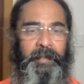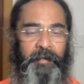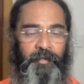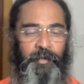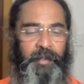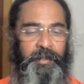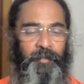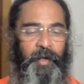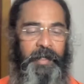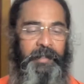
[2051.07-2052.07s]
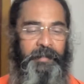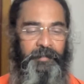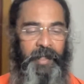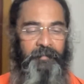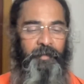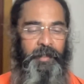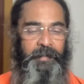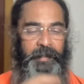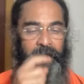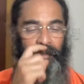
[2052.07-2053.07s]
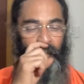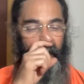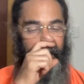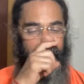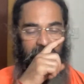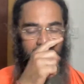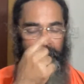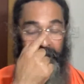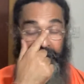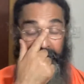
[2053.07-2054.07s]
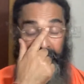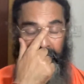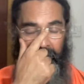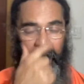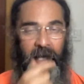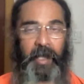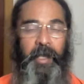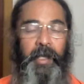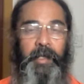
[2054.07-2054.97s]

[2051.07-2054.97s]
Therefore, there's a warning. Therefore, he's saying, Kulachar Pratishtitaha,